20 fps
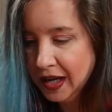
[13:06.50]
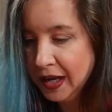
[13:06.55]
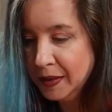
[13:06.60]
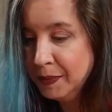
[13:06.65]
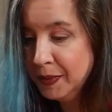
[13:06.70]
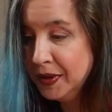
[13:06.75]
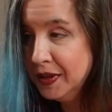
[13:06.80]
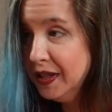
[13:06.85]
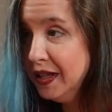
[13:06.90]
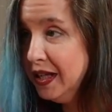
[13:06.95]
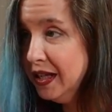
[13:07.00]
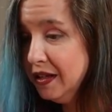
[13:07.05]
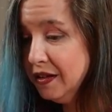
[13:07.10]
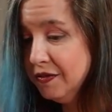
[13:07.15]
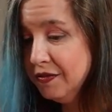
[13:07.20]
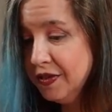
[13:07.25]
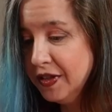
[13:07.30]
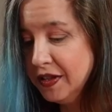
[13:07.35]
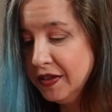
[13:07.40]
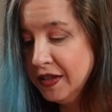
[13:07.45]
I
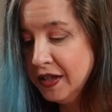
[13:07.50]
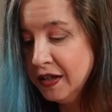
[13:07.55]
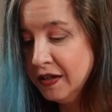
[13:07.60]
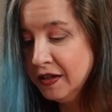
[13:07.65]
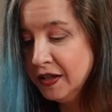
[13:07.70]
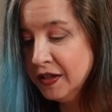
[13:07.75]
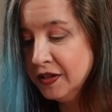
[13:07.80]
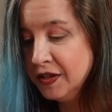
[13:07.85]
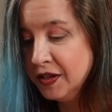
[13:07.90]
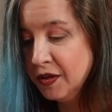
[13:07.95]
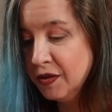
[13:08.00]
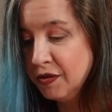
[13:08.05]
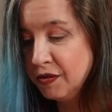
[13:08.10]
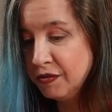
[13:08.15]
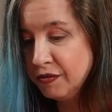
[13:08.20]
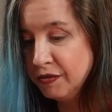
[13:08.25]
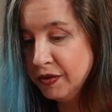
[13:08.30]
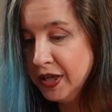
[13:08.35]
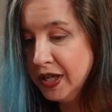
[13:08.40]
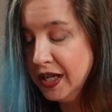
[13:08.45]
believe that there is a
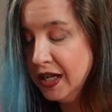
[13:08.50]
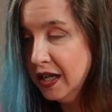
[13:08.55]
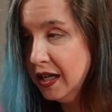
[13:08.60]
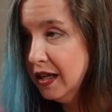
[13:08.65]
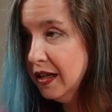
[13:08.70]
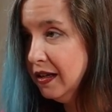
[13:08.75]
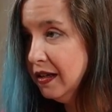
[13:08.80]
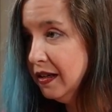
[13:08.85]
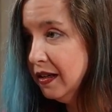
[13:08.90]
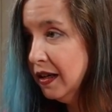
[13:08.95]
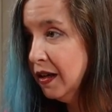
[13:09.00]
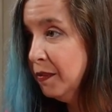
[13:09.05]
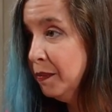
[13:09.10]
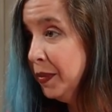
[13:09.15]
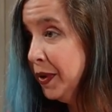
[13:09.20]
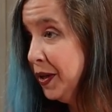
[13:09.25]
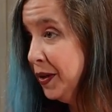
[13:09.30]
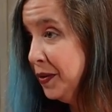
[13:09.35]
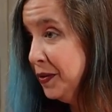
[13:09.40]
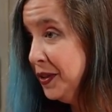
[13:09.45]
three,
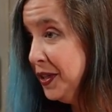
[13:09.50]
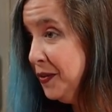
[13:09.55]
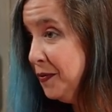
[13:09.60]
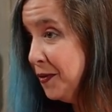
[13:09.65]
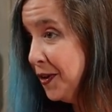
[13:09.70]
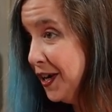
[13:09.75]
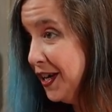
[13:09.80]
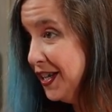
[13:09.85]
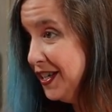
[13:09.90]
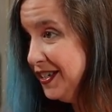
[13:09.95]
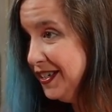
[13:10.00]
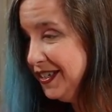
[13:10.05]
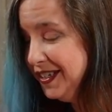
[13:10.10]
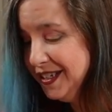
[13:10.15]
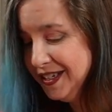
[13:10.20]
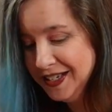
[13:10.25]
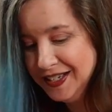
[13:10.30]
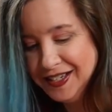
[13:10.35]
but only one,